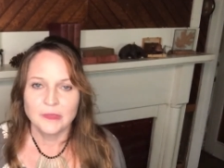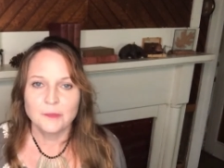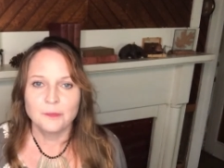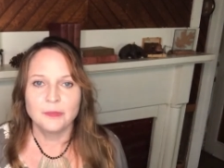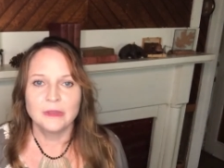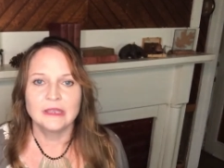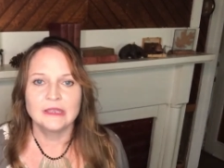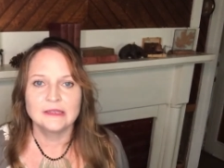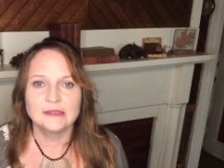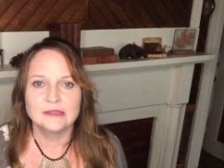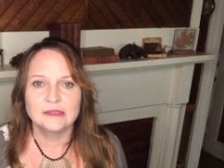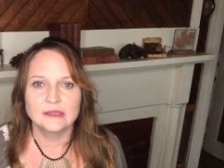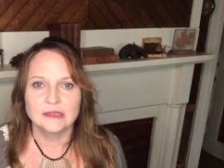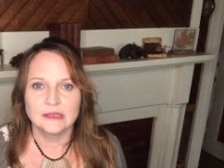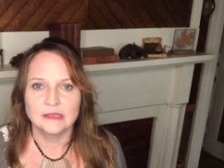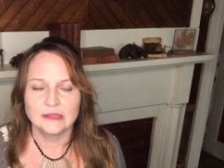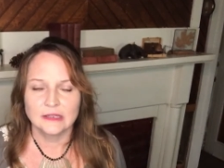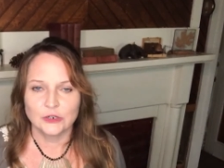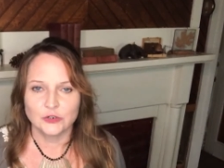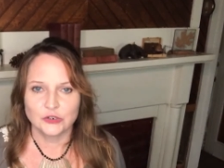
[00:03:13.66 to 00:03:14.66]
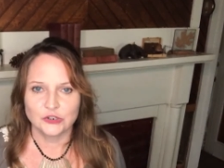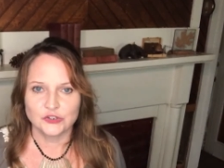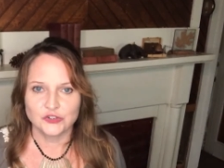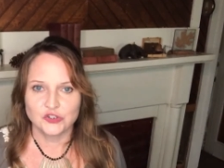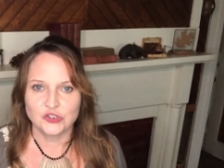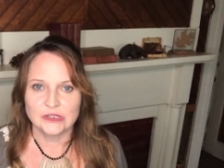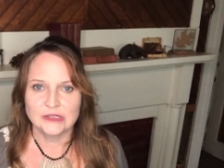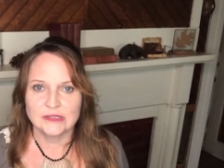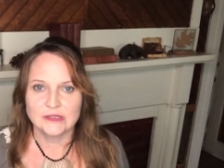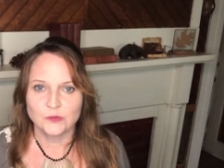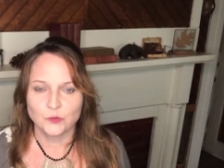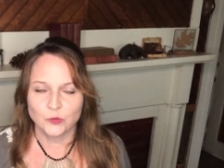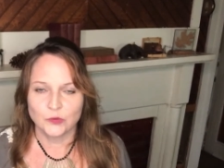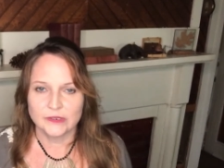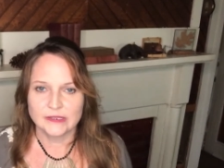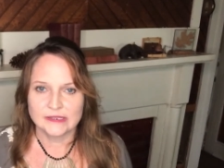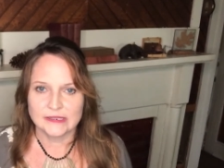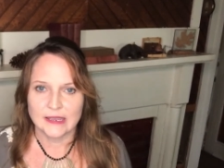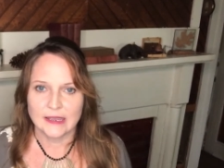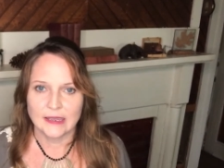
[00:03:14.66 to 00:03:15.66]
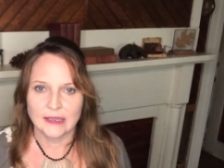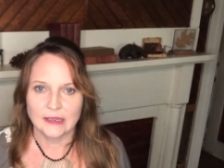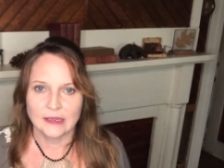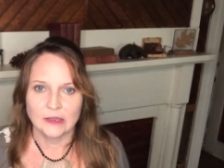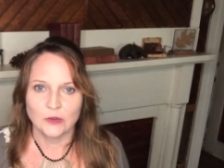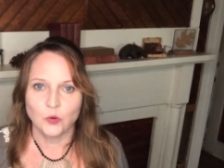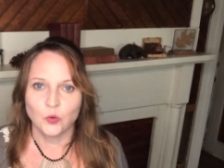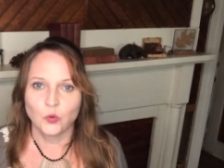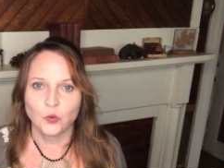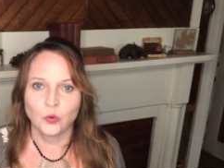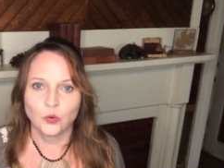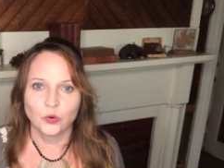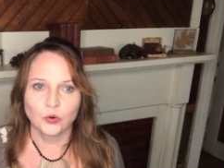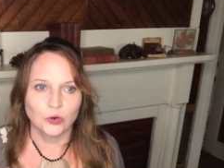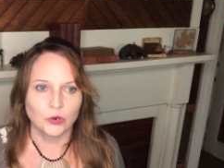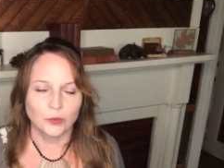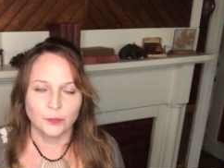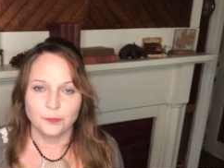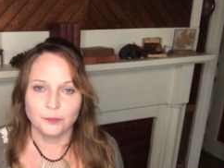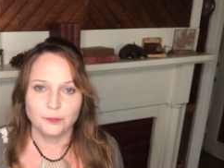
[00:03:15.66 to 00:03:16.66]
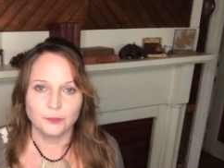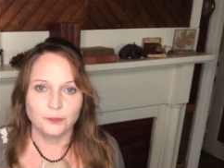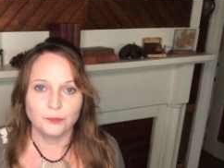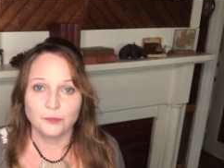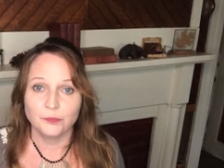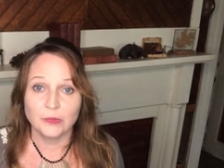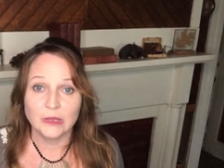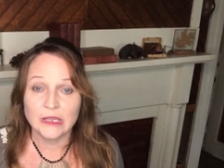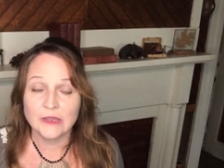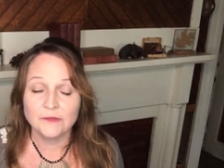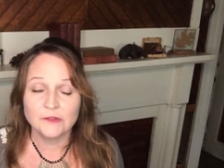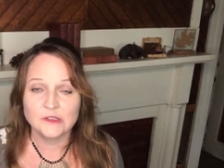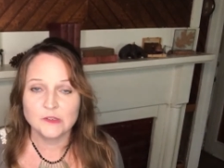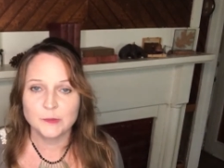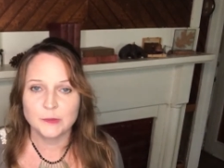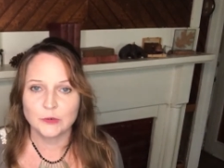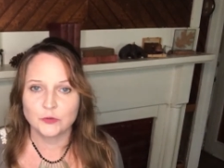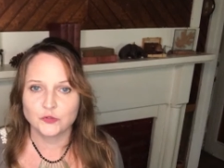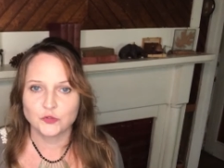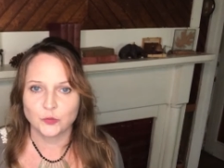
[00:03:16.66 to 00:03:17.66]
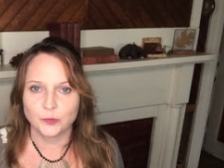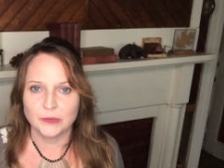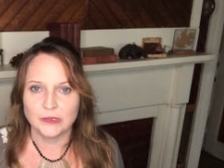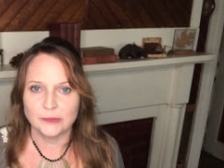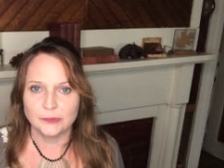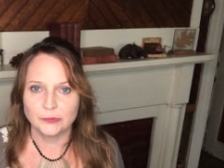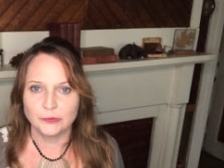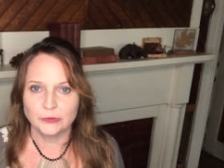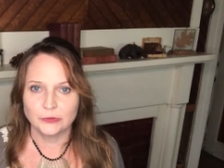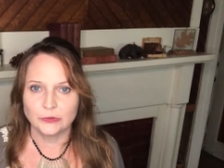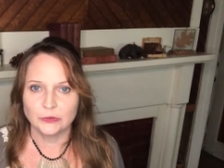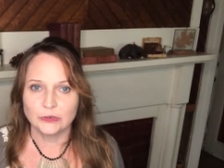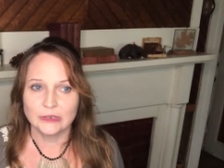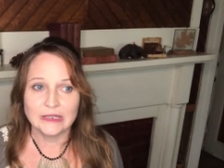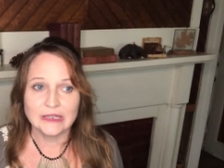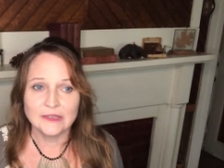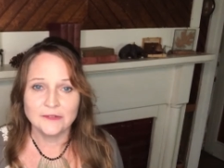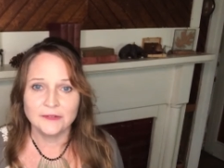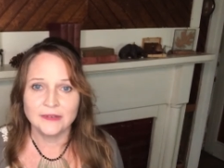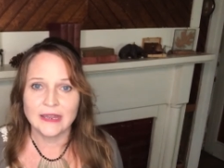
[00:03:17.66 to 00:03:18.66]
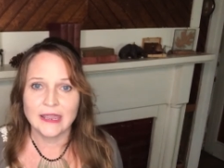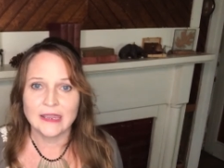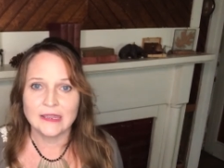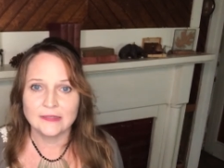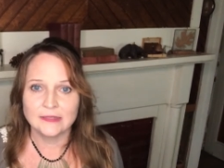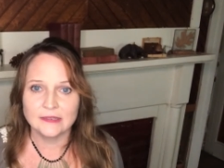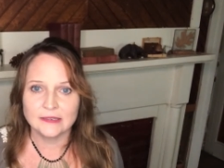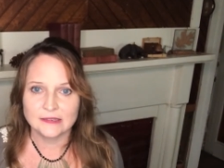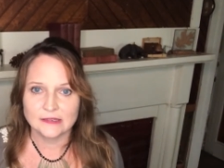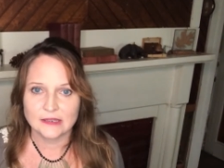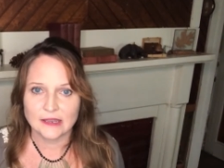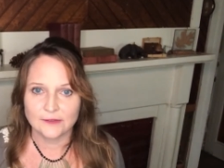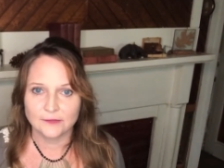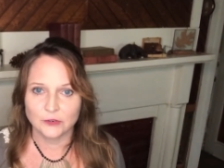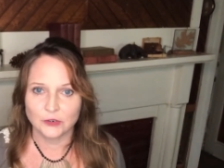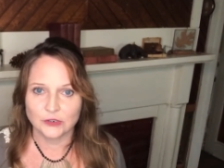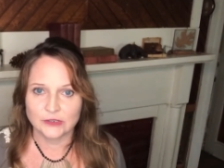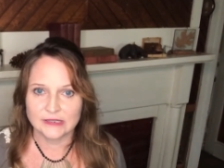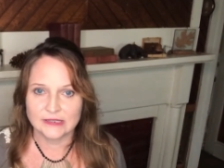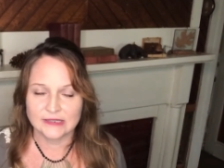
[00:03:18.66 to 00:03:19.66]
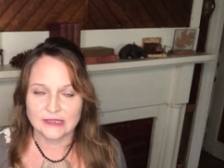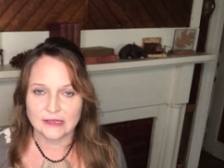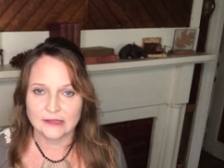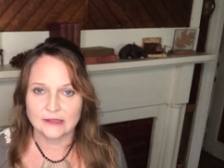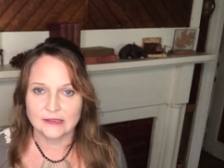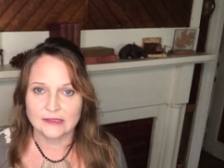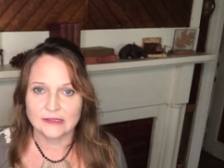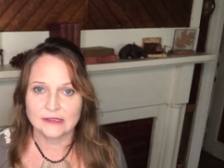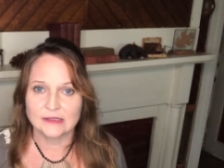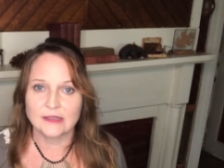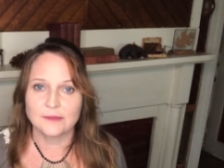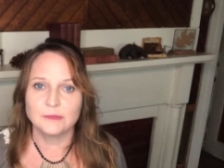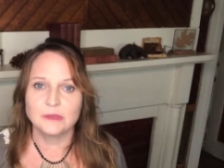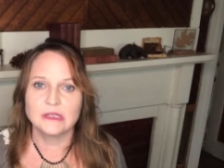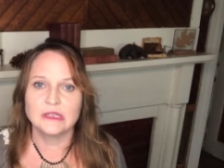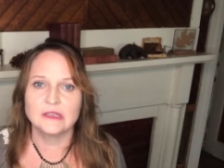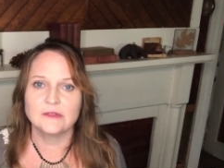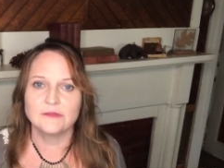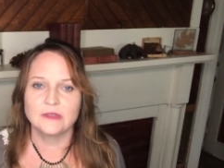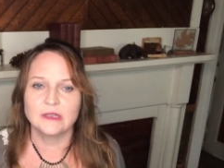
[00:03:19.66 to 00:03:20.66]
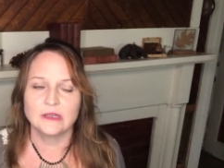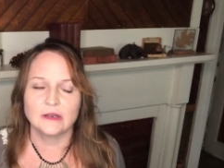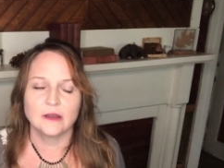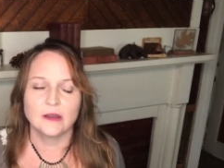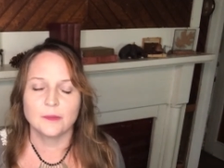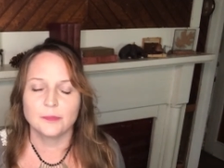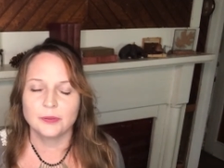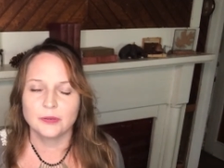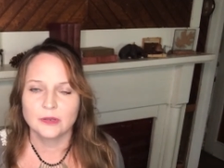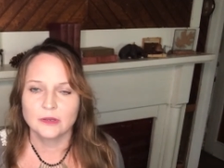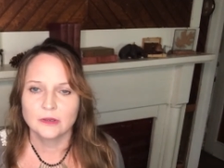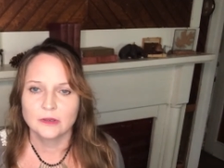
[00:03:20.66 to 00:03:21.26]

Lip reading: biggest thing that Christians will say, or even spiritual people, even atheists I've heard say this, is I'm giving it up.